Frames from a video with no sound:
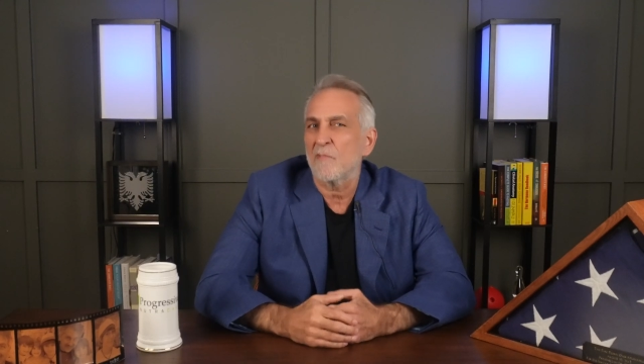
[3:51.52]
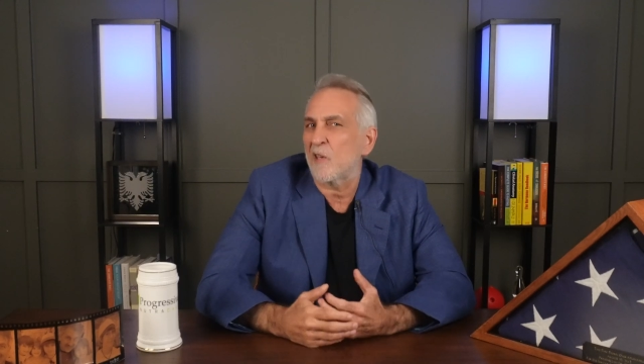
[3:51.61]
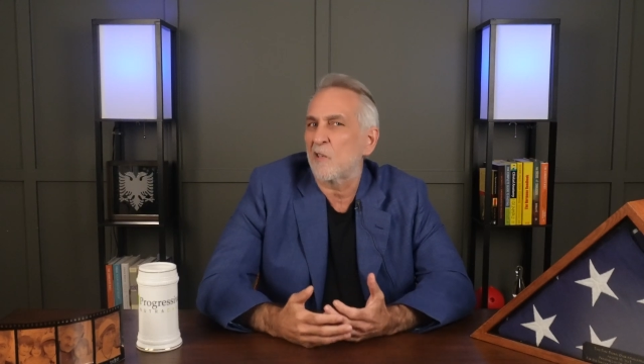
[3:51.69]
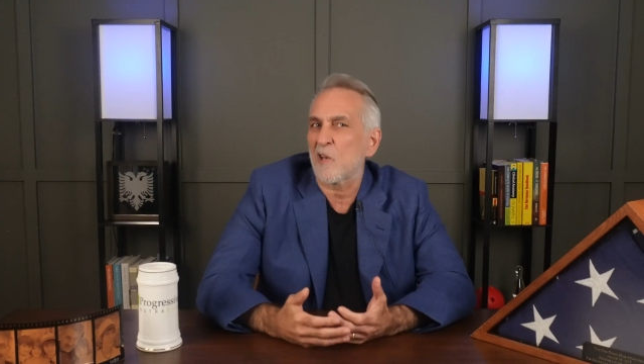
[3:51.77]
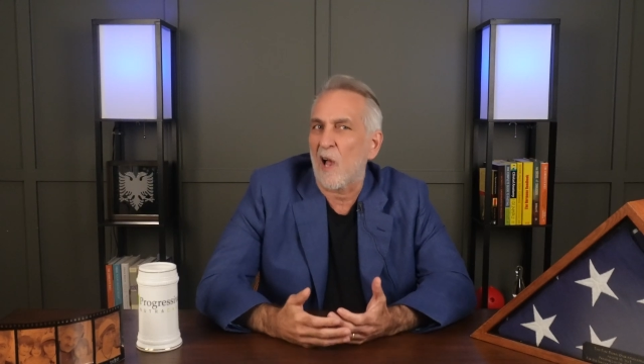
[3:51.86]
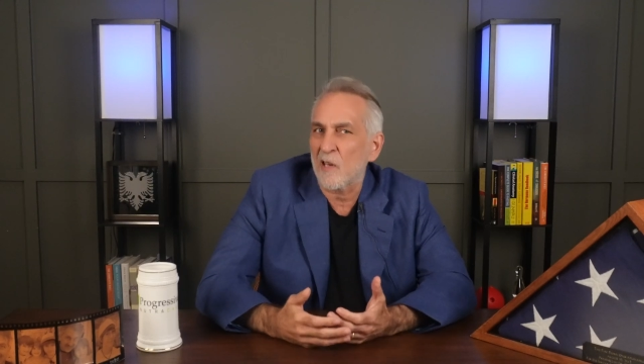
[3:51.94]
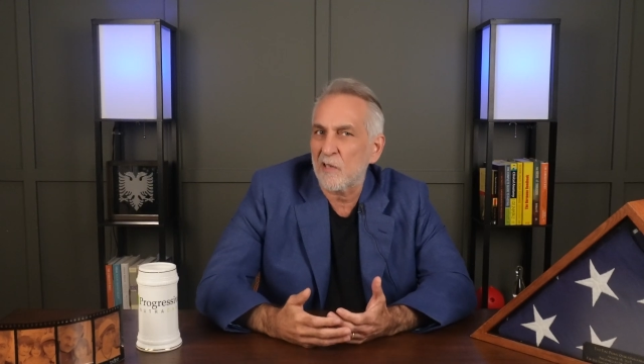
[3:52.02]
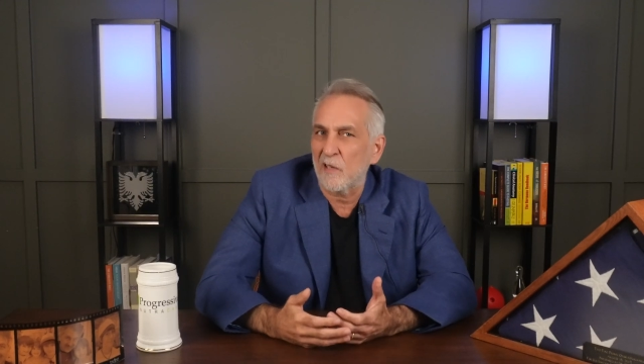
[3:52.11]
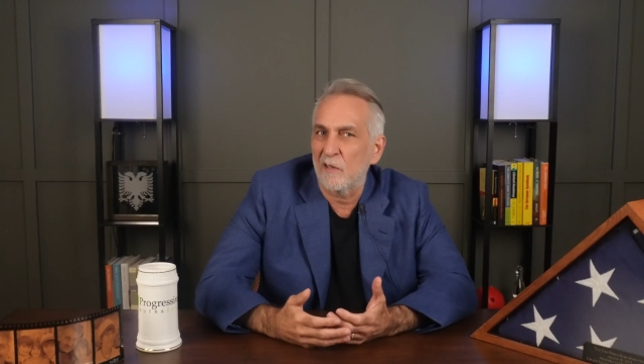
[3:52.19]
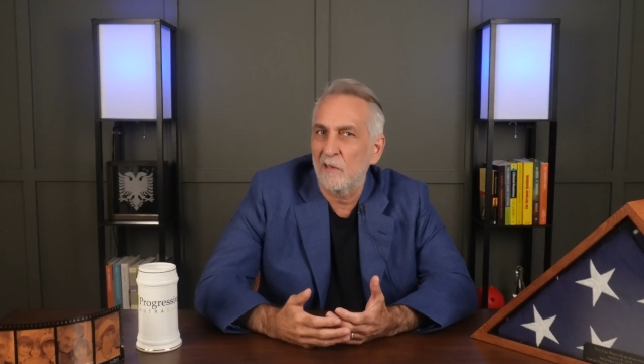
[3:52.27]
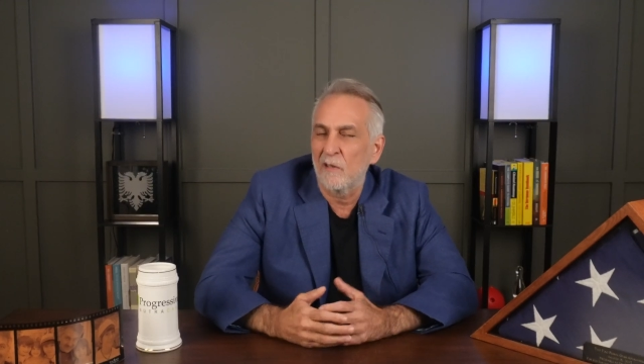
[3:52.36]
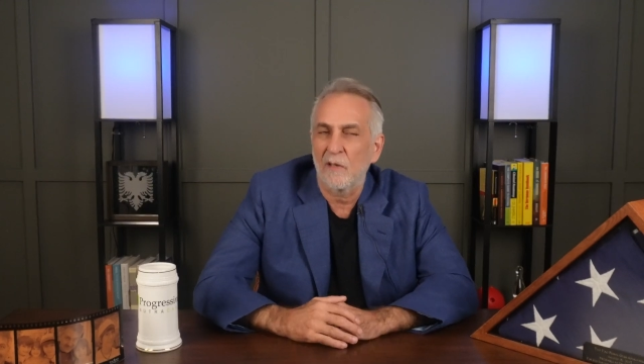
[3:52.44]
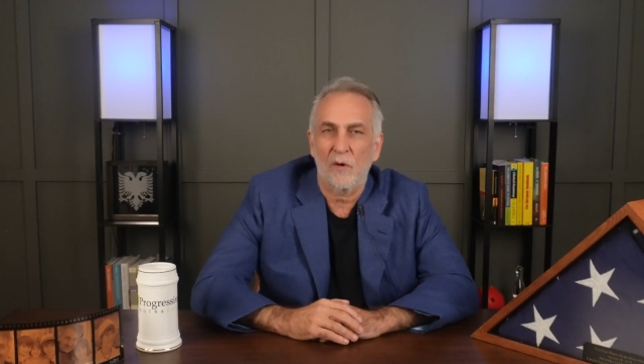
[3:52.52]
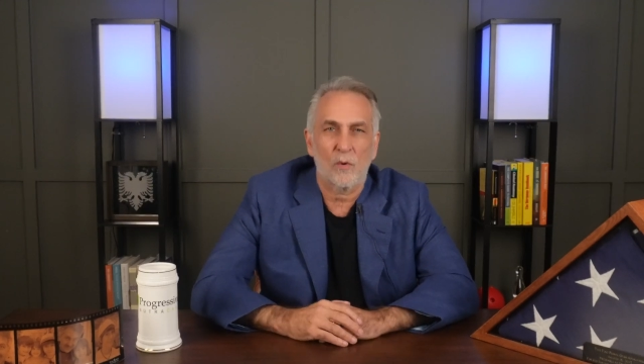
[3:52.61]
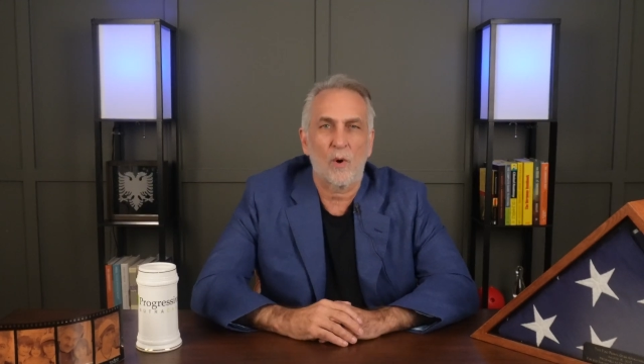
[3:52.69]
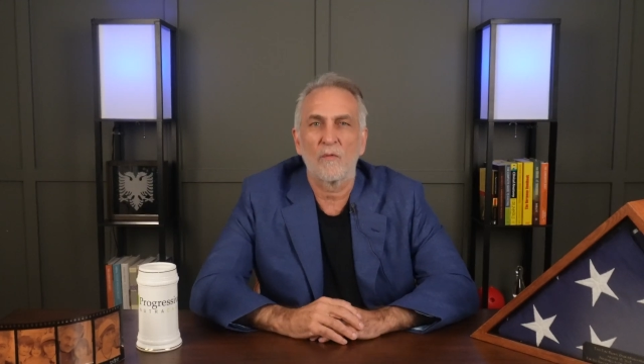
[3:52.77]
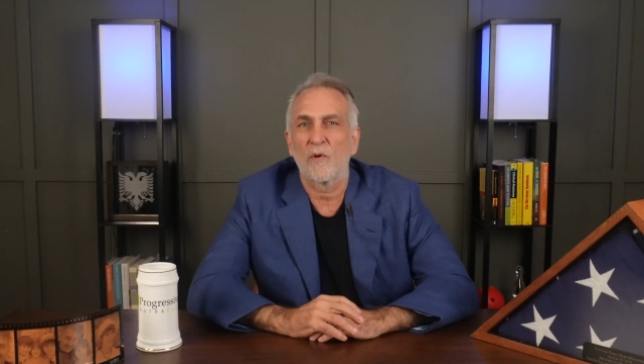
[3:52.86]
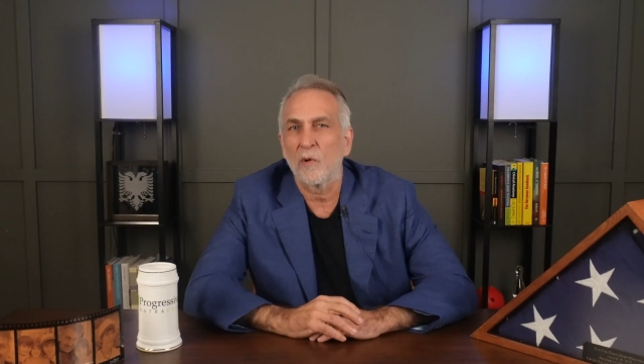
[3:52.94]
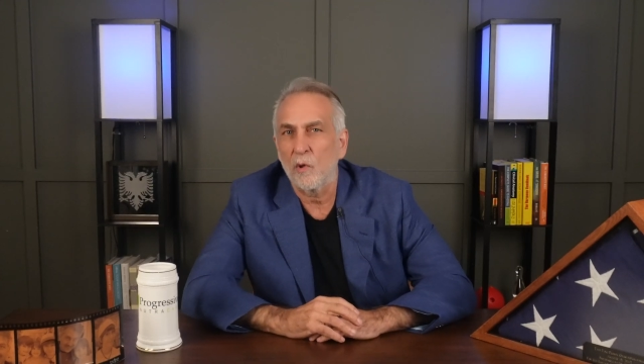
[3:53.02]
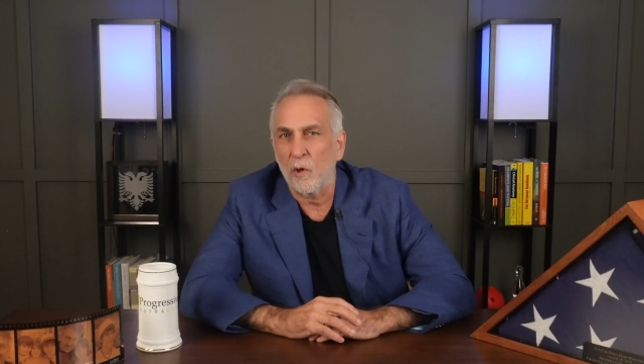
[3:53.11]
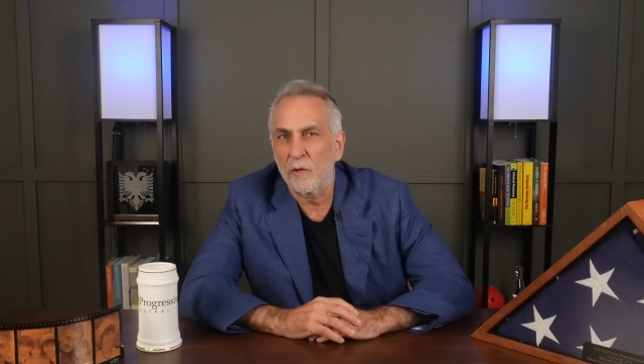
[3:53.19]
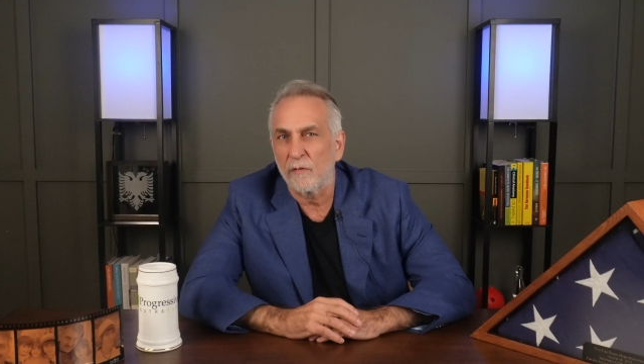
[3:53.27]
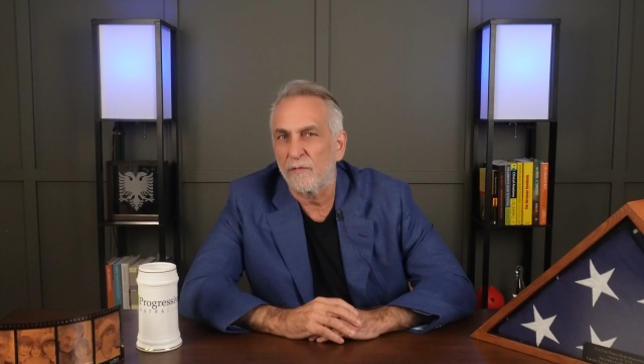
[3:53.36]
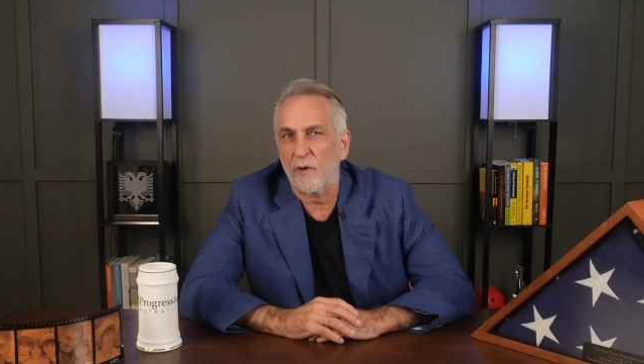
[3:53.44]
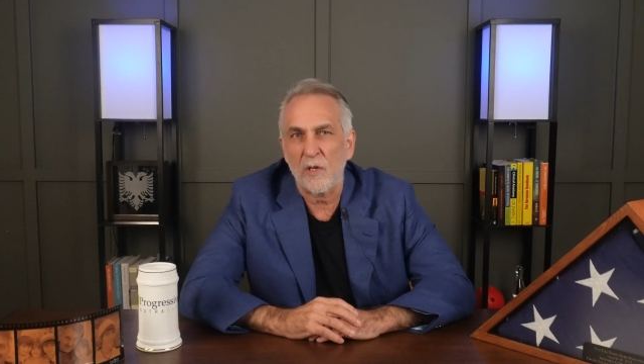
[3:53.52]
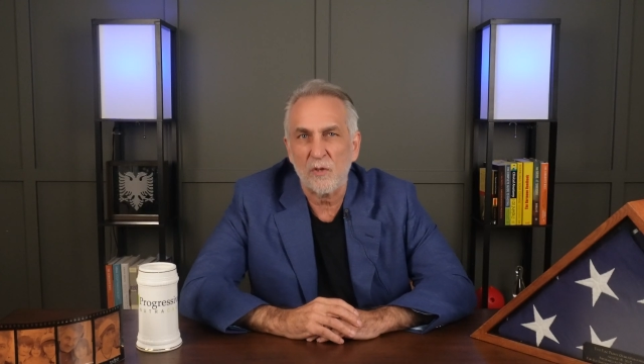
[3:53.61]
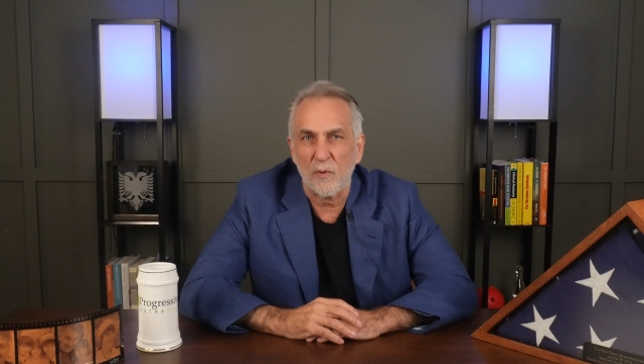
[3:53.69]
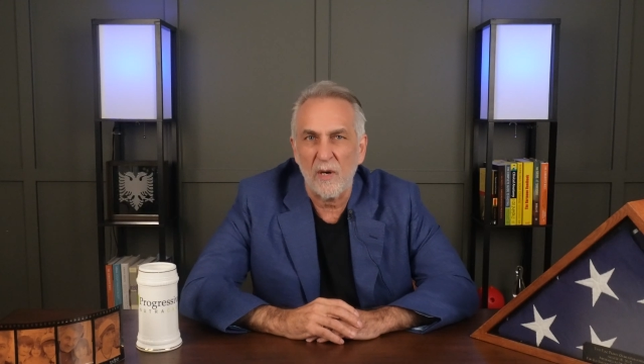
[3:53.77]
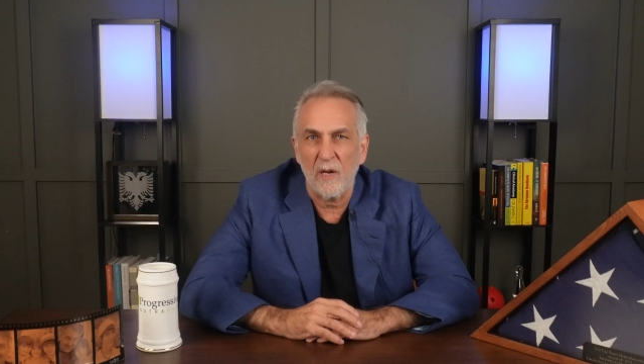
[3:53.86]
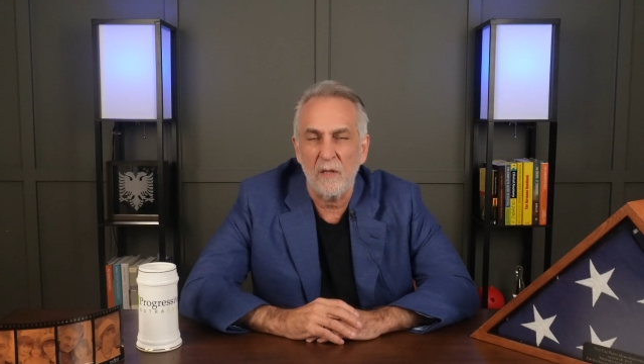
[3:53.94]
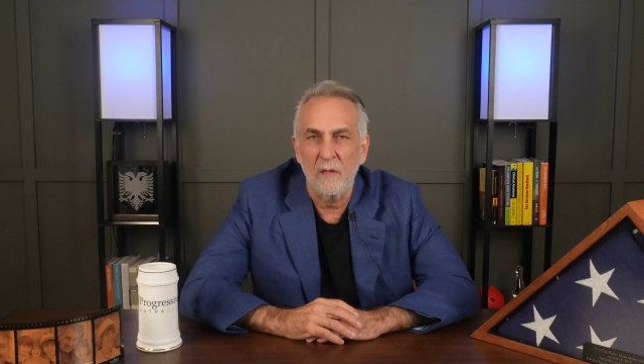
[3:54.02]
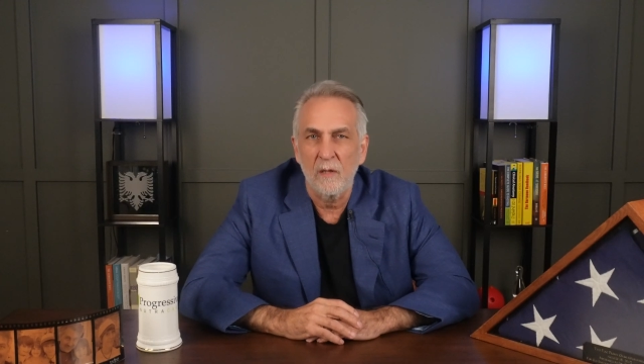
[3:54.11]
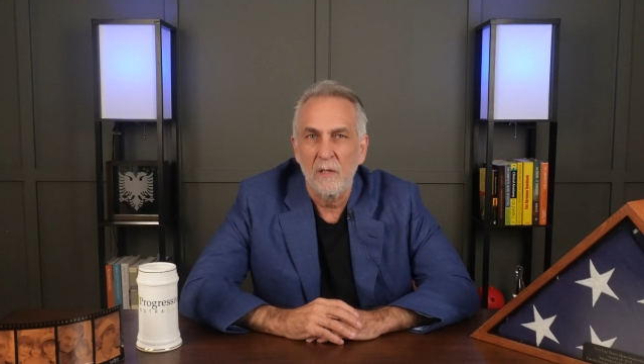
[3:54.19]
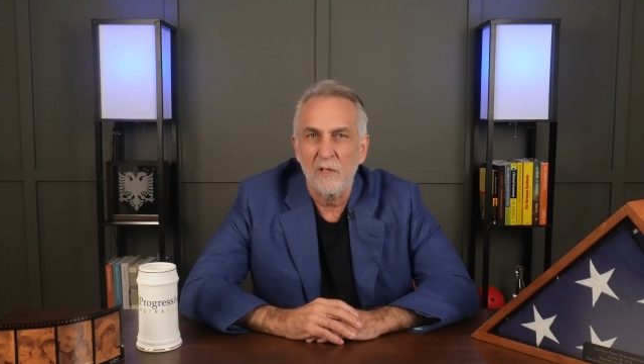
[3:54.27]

exhausted or overlooked, frustrated,